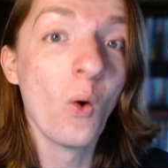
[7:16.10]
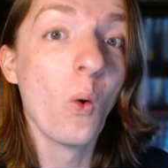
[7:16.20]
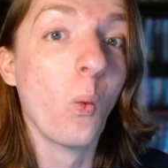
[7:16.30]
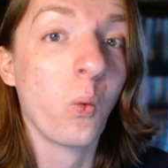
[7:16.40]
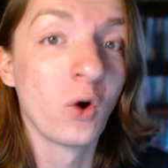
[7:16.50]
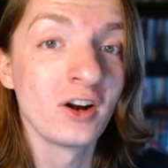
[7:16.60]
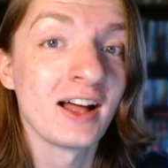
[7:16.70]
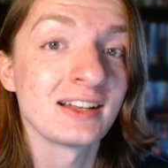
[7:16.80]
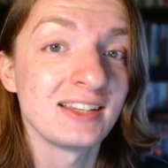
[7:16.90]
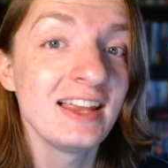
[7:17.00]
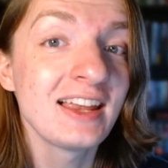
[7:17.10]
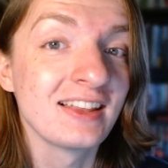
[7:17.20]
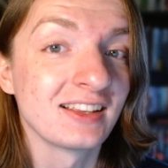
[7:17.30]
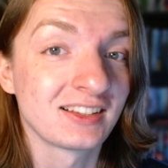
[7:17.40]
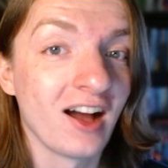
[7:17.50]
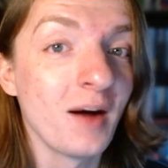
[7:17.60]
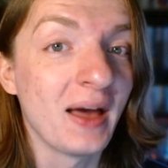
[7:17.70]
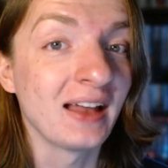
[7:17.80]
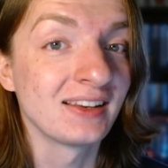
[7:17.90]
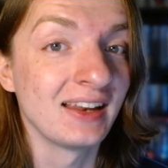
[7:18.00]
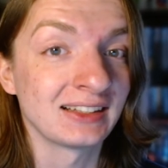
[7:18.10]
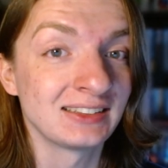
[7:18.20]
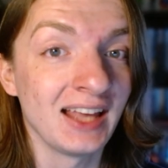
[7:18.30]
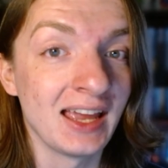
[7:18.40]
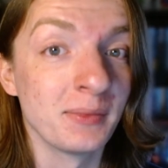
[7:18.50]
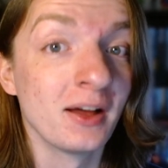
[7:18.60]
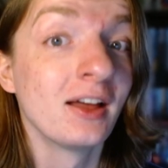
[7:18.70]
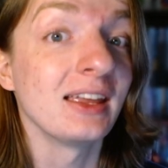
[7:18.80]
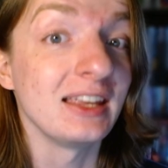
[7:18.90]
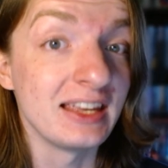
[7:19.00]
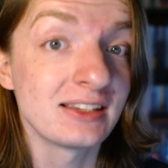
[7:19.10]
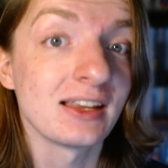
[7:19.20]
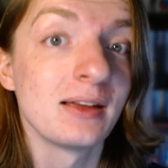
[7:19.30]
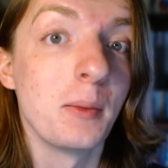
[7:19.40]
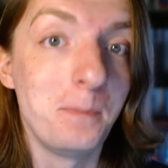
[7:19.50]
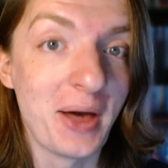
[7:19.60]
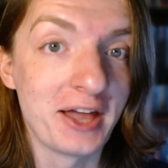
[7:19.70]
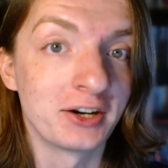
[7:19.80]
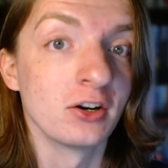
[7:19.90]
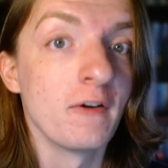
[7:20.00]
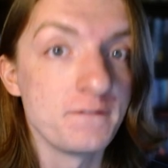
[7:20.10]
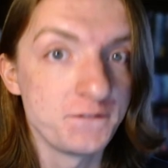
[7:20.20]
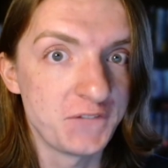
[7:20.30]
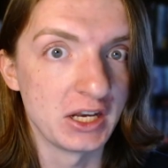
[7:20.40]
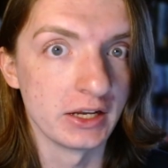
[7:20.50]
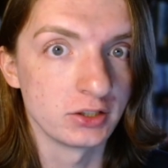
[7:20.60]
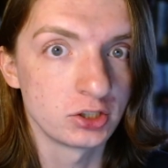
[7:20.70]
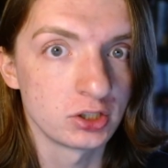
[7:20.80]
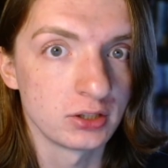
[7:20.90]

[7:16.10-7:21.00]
we're not taking this combat to next game. It better finish.